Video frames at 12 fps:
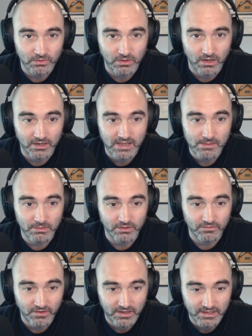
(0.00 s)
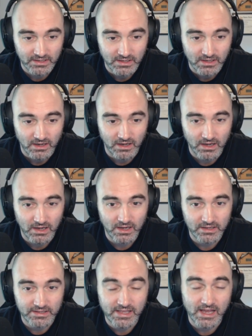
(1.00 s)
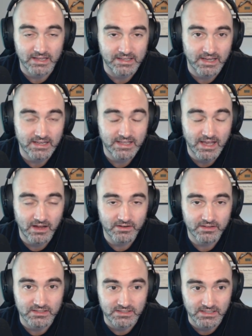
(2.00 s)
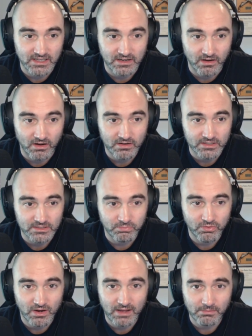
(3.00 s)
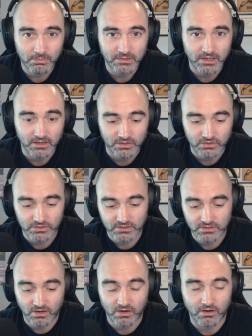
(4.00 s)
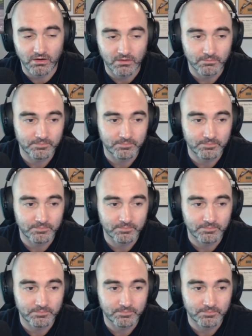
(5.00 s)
or unable to fight, getting out of the DNR is probably a good call.